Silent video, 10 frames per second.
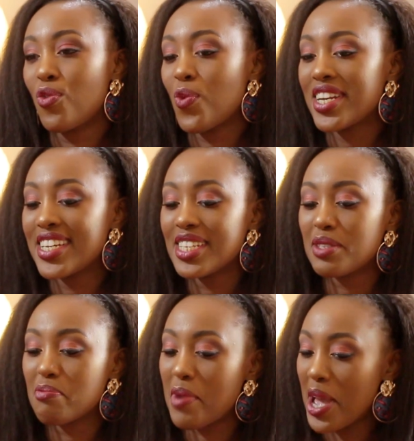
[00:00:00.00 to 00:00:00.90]
What
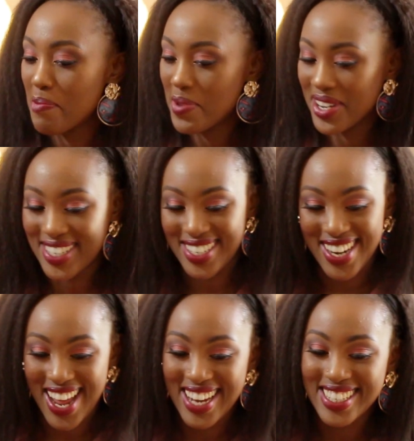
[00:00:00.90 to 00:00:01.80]
is my
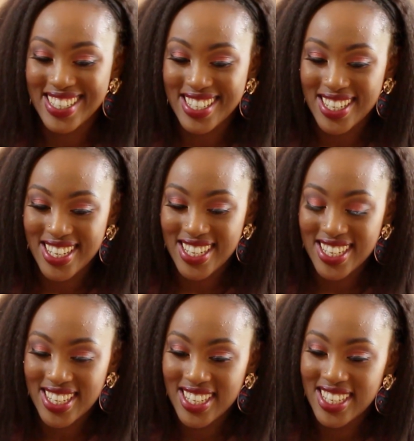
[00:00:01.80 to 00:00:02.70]

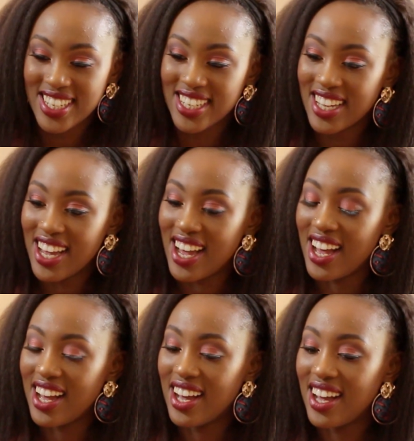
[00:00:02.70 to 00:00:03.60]
personality?
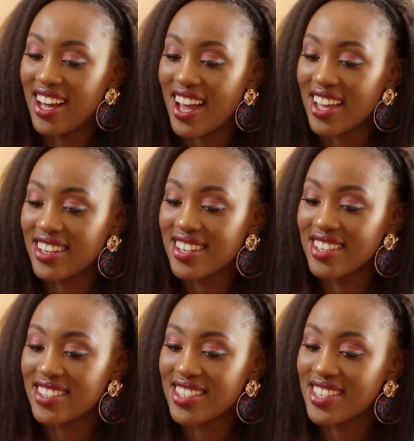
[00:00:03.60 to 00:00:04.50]
I'd
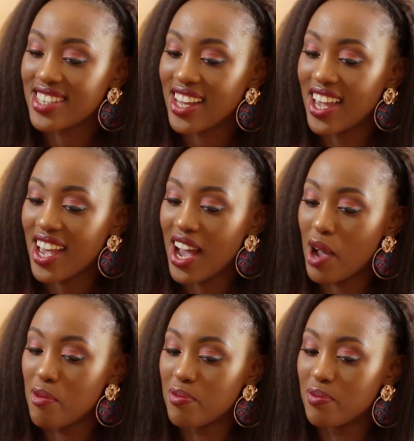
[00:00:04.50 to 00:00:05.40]
say
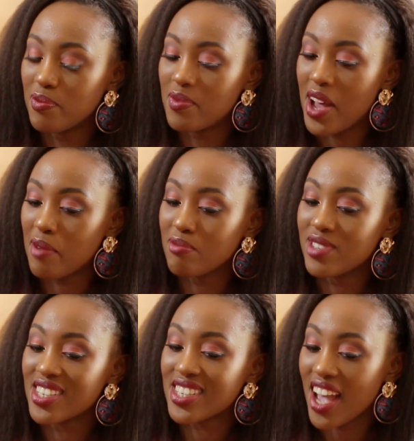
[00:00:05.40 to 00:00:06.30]
I'm
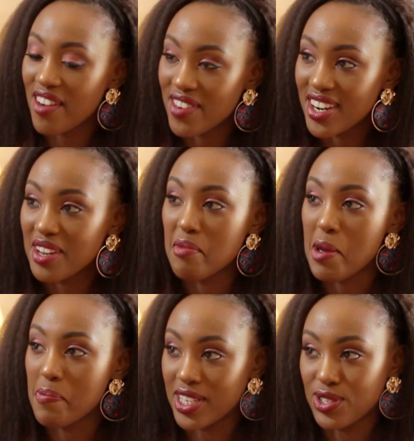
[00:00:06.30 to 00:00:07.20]
discovering my
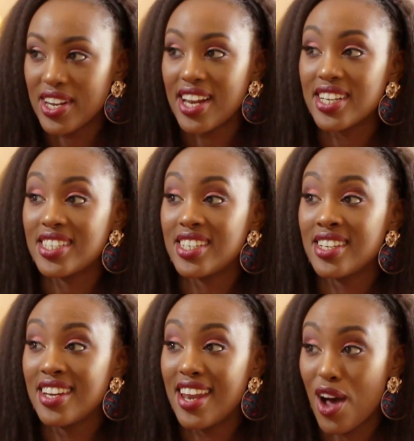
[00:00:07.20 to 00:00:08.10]
personality
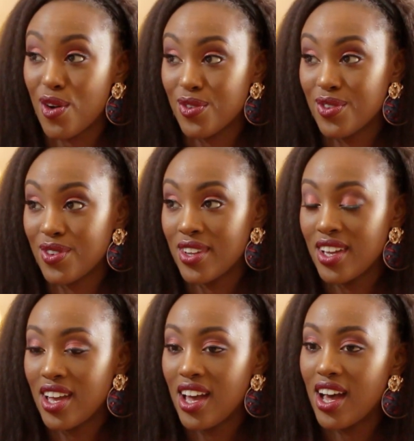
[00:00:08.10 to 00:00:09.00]
now.
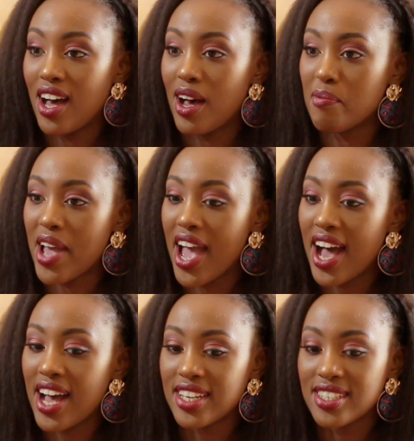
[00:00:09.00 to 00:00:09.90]
I
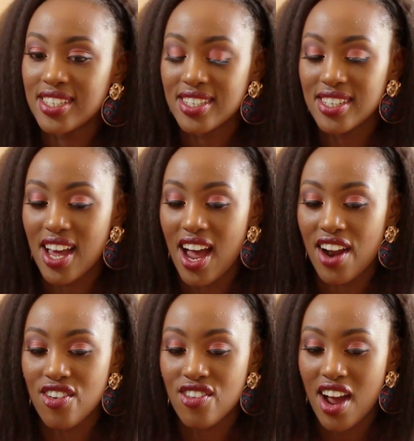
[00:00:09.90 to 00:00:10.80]
had
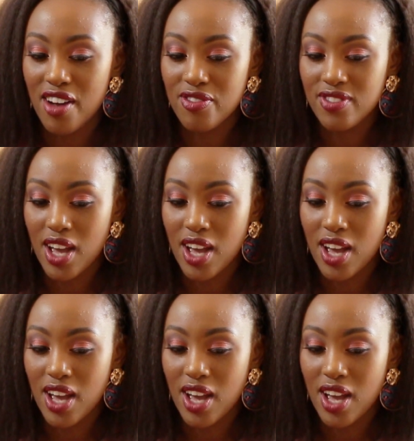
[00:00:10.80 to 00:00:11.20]
a rough,